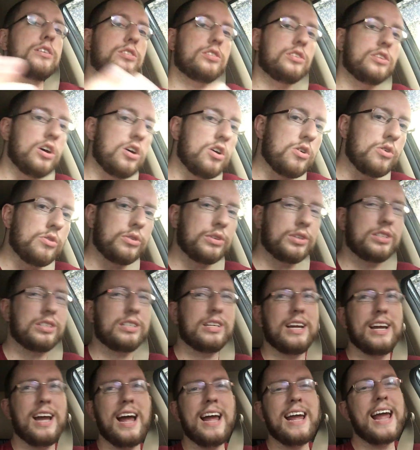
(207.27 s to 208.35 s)
snows,
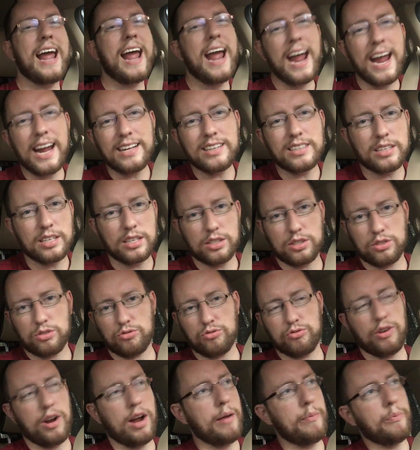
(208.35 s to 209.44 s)
say I hate this
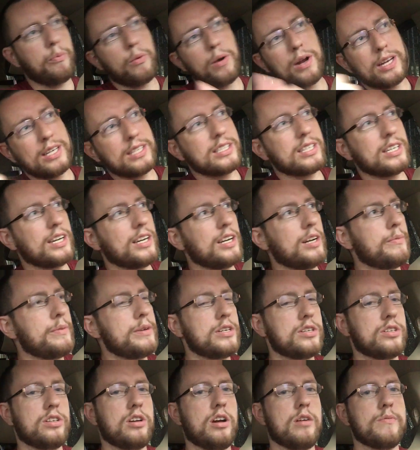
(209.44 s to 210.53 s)
crap. When is it going to be
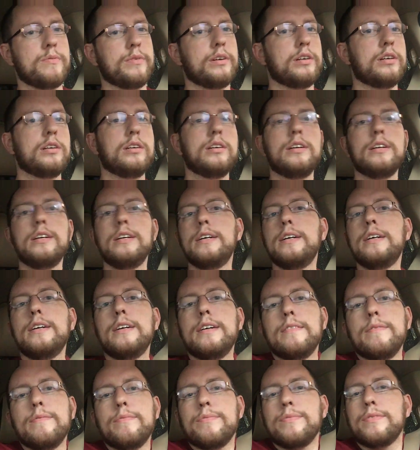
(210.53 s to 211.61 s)
summer?
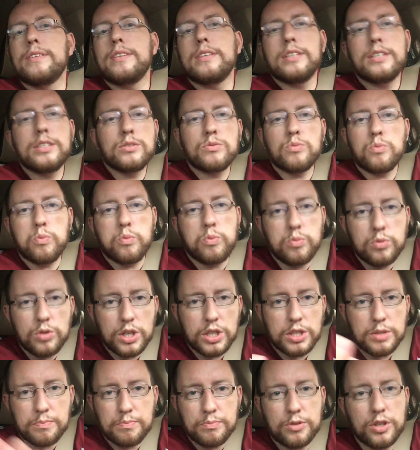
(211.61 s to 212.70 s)
Just,
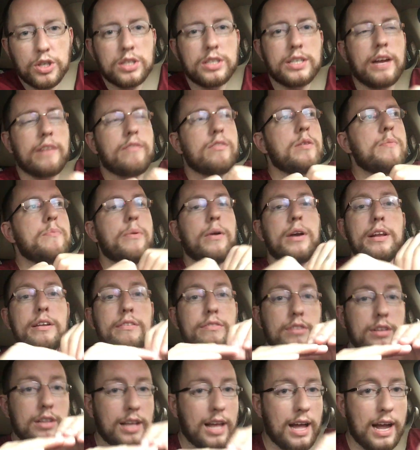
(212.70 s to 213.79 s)
just, just everybody
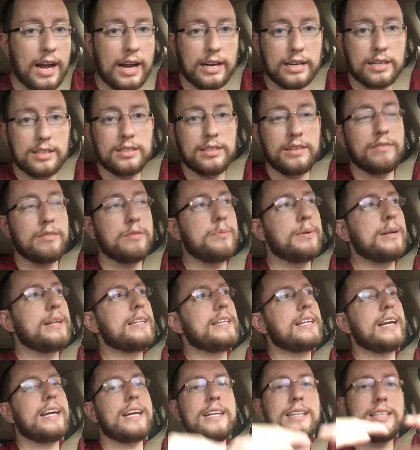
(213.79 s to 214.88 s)
relax. Everybody
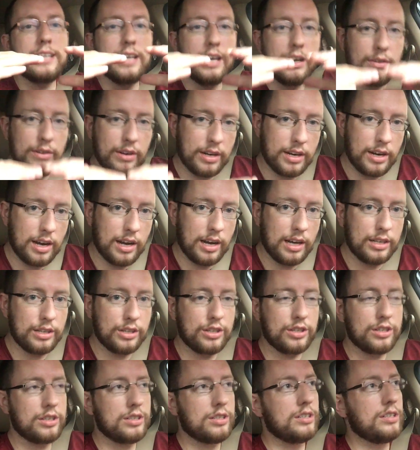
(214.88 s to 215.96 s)
take it down a
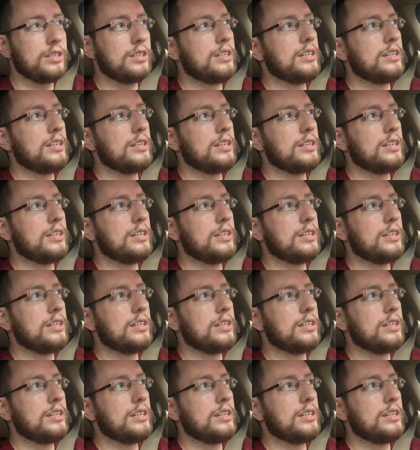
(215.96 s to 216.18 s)
notch.